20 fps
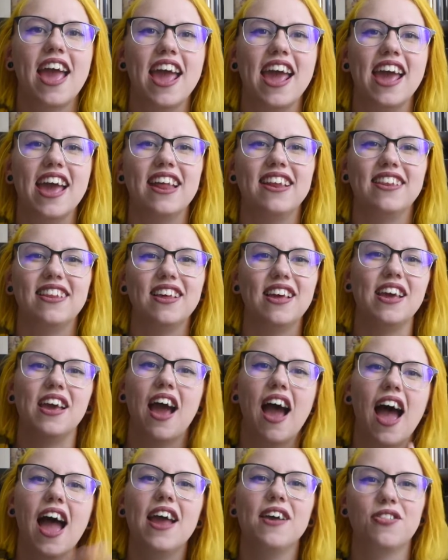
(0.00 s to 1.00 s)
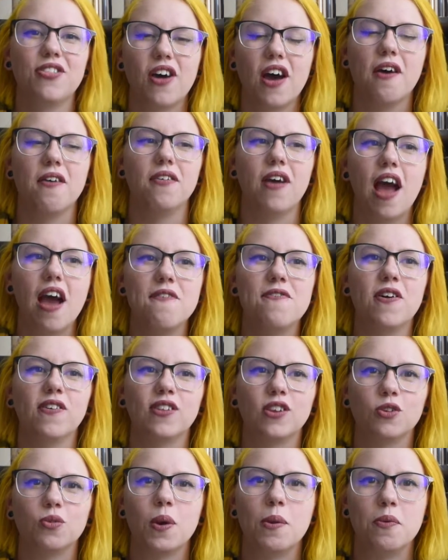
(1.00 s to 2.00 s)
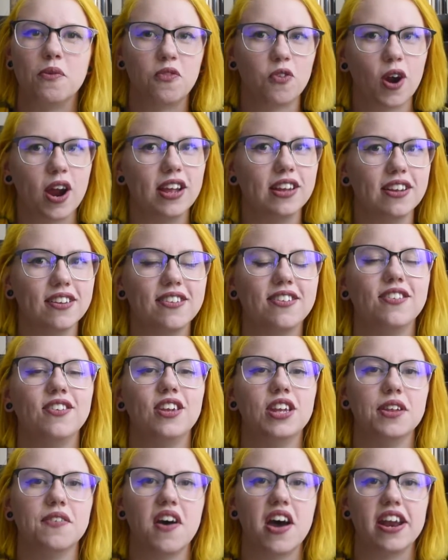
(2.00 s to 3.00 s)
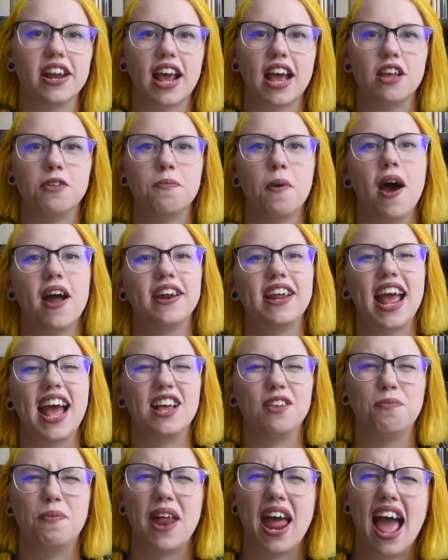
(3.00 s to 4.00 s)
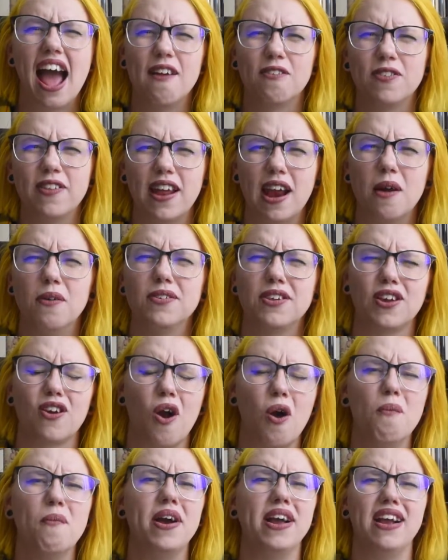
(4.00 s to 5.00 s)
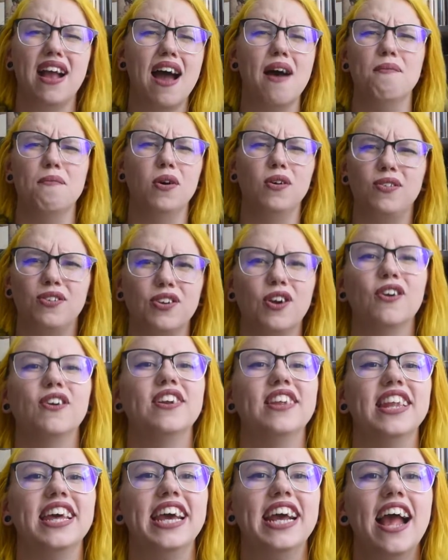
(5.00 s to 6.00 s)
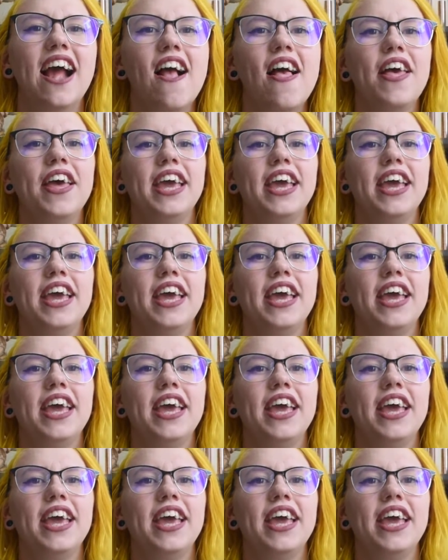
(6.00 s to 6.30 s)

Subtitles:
and I felt this way before I listened to the Vonneguys podcast, but after that I was like, oh my god, most certainly.